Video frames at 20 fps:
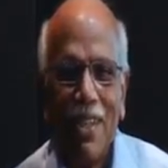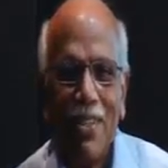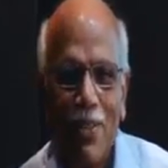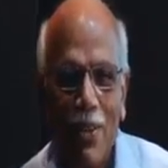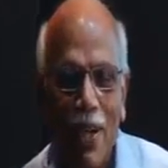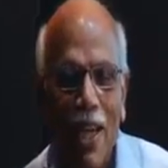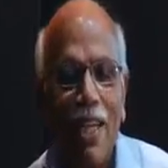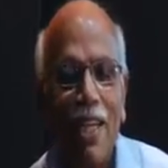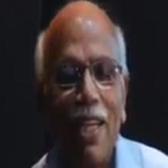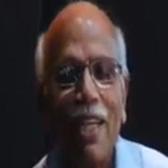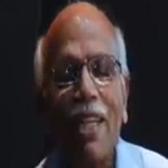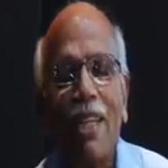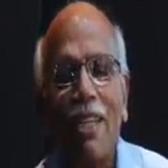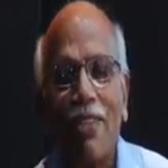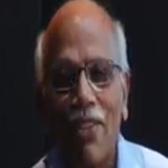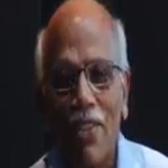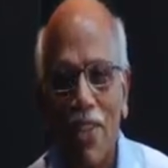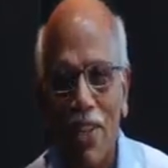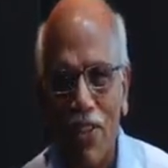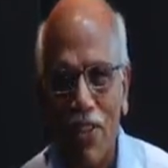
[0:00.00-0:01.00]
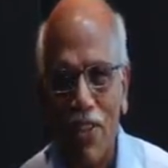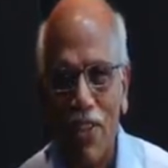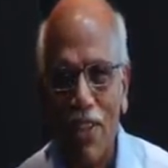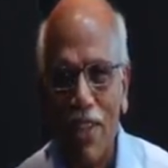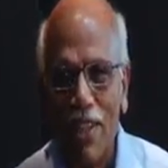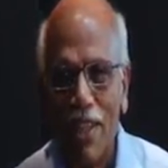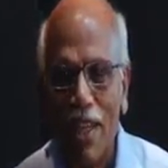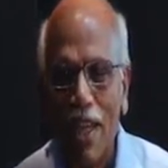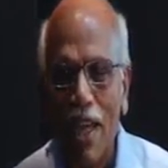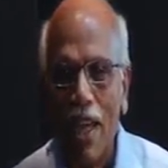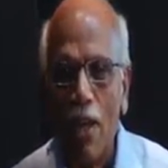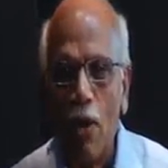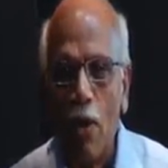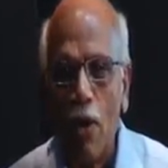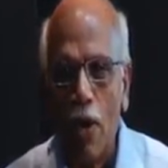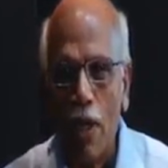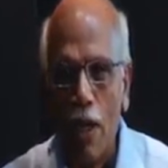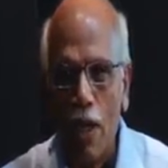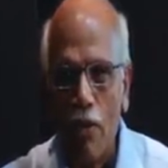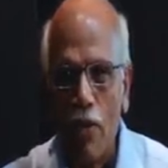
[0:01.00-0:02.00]
So I did a research. I
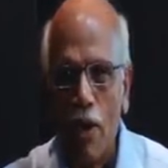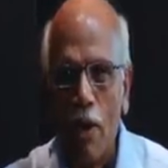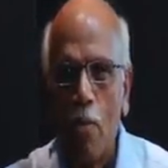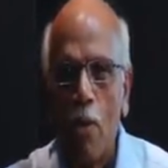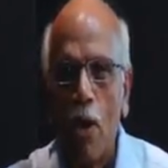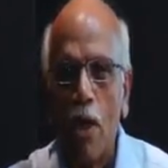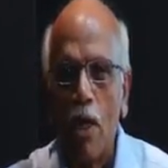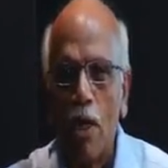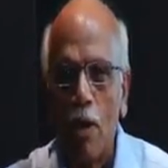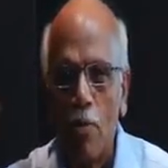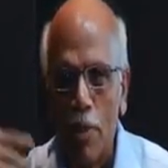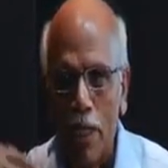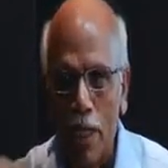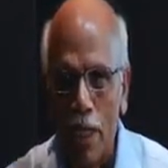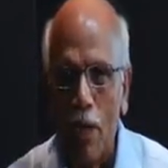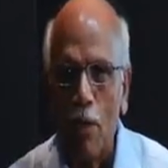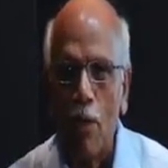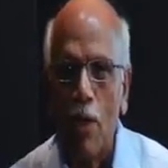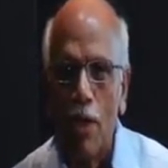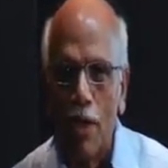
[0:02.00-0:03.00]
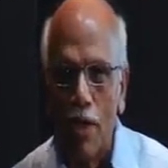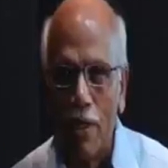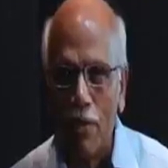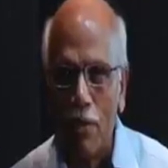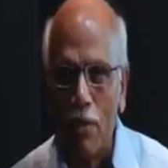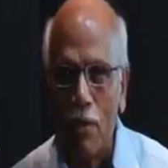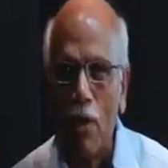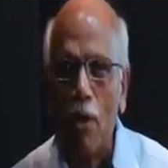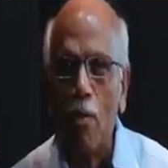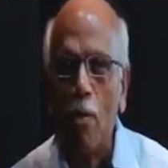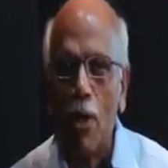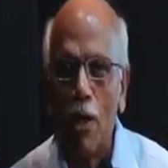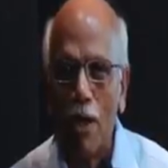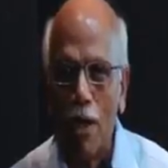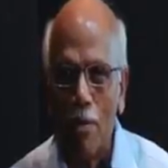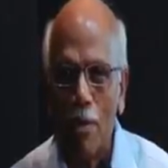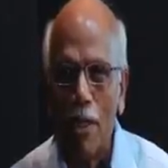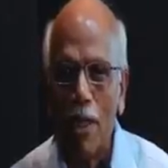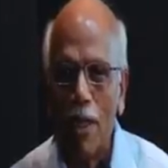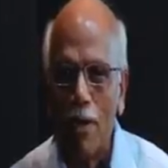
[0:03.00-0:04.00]
ordered for a bottle of mineral water, full
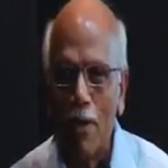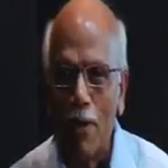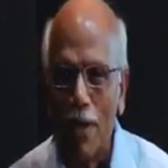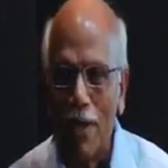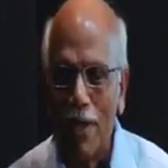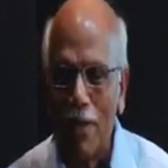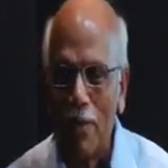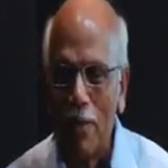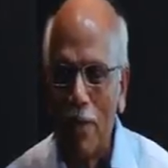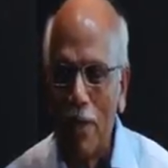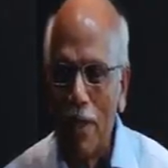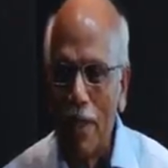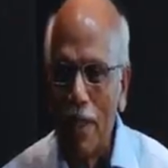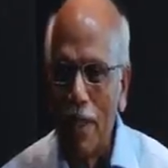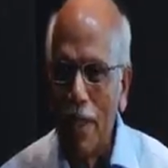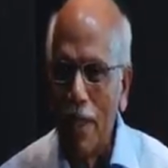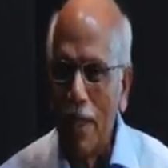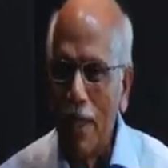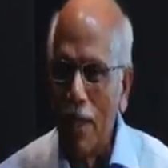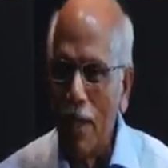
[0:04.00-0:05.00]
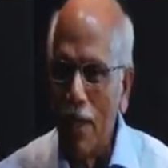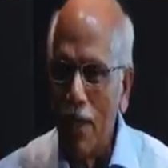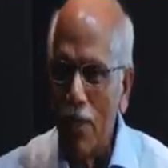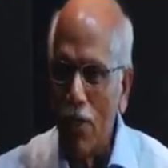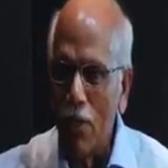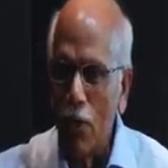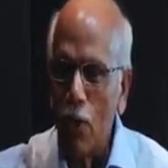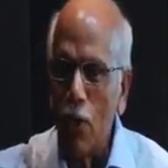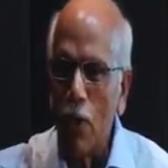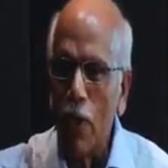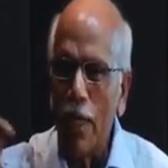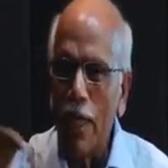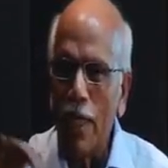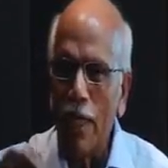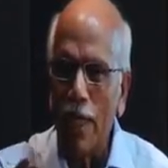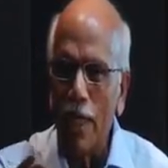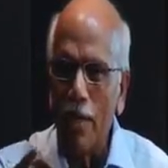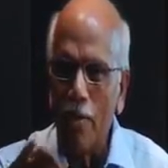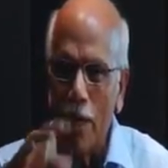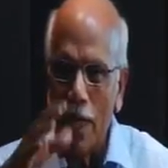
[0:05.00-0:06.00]
bottle of mineral water. Stored
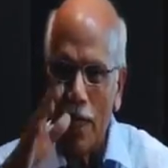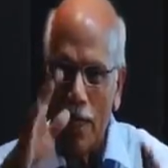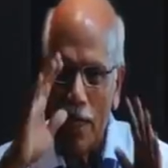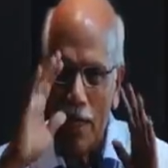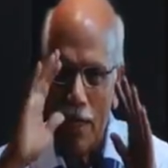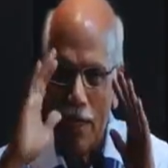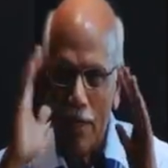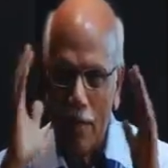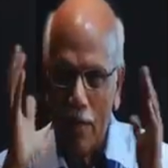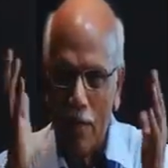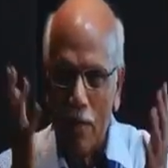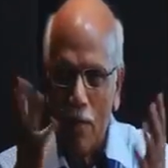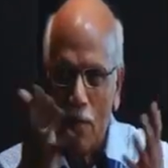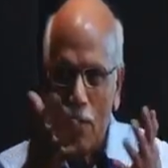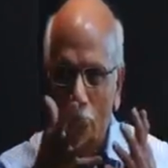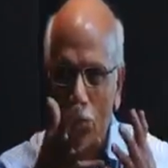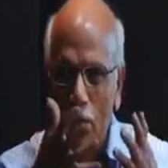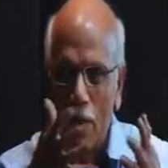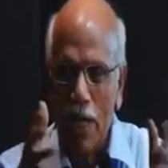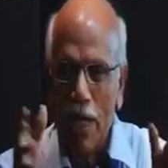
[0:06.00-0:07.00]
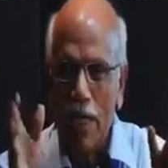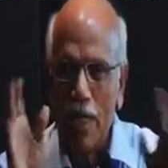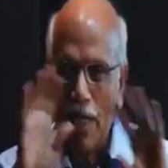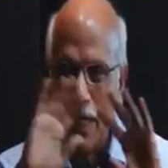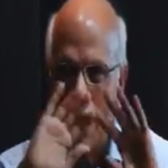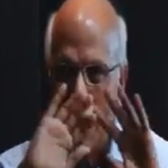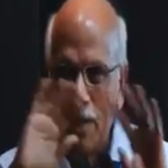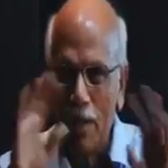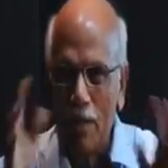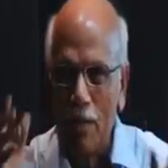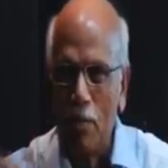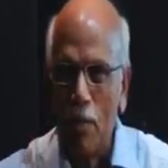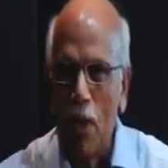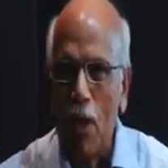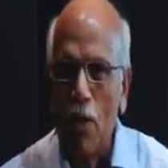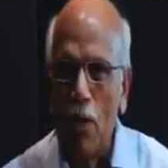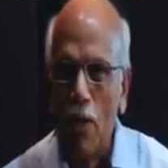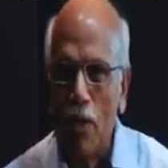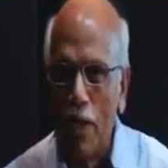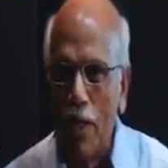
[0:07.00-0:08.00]
it in my heating
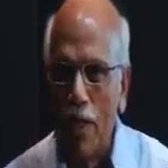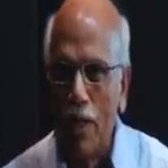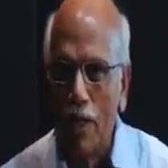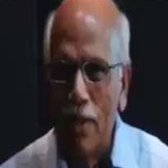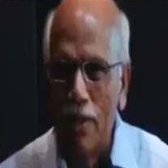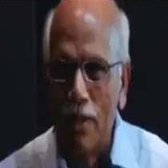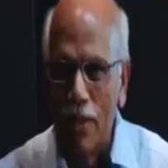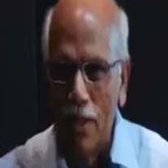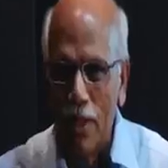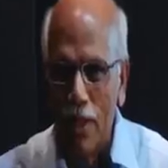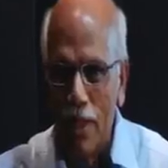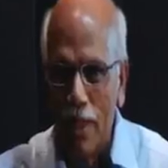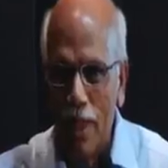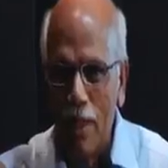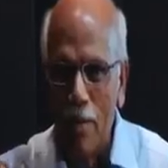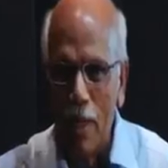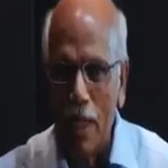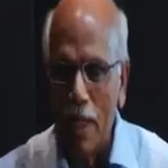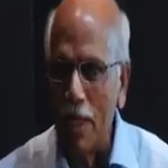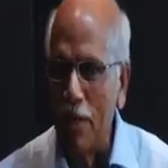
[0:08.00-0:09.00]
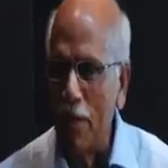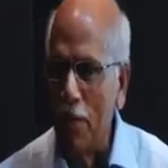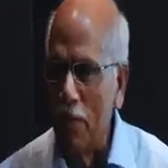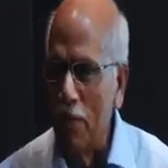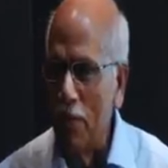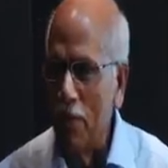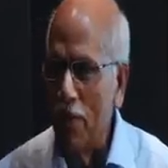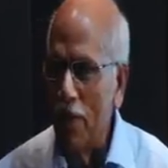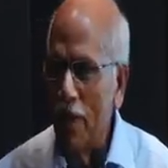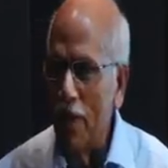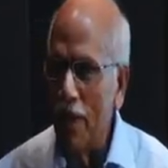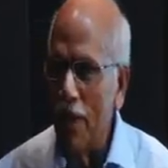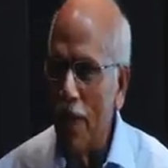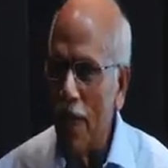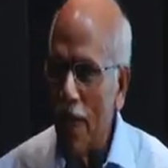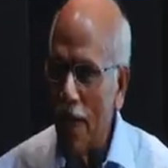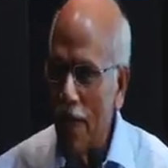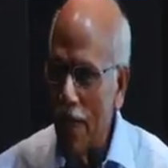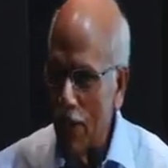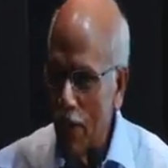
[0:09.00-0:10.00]
bowl, that tea maker,
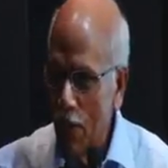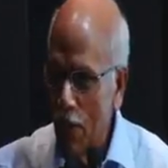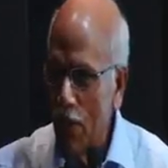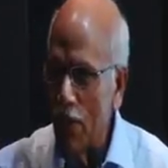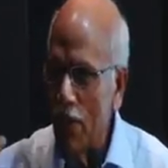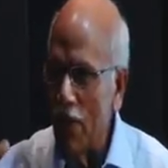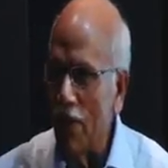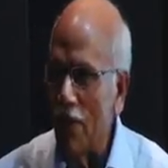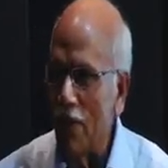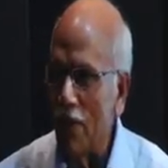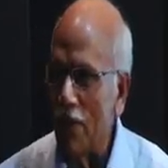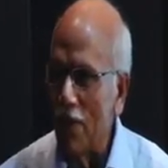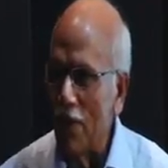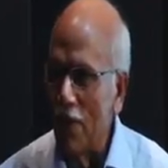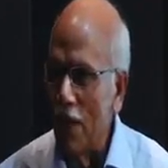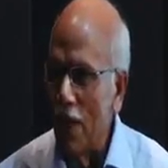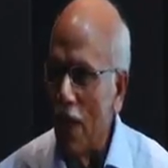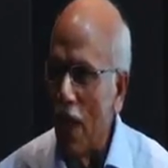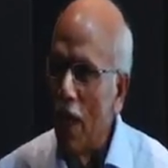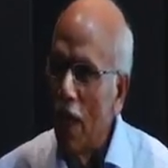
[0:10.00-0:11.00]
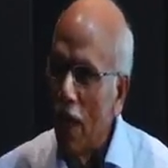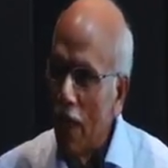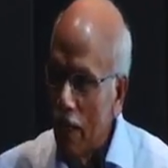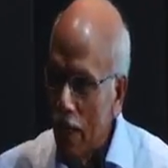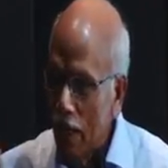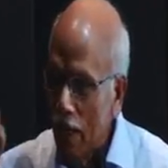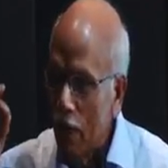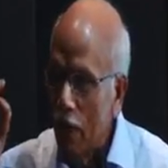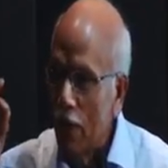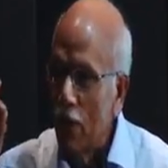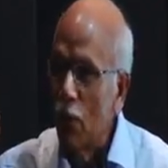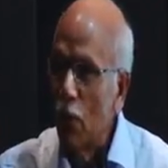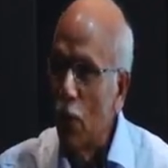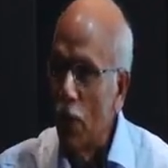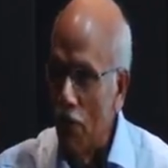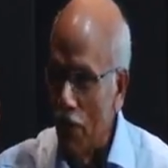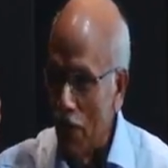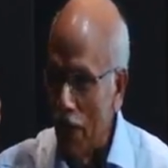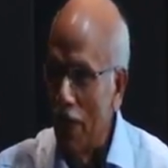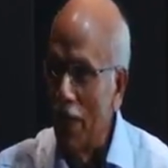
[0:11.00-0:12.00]
and used this. And I tell you, it's
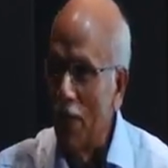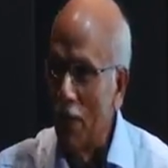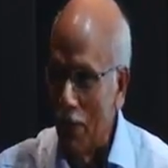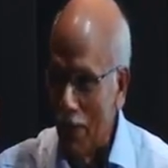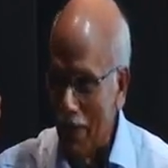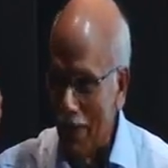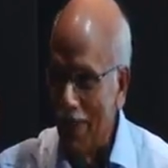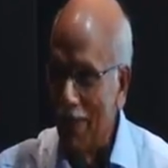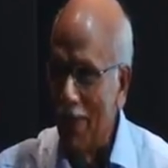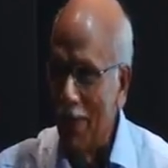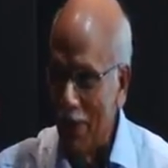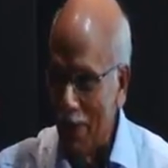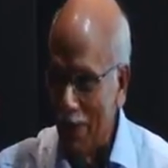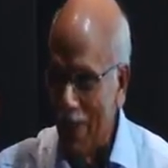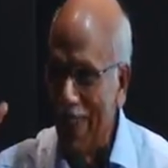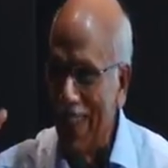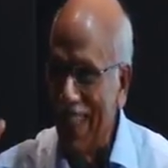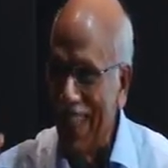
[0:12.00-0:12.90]
so effective. So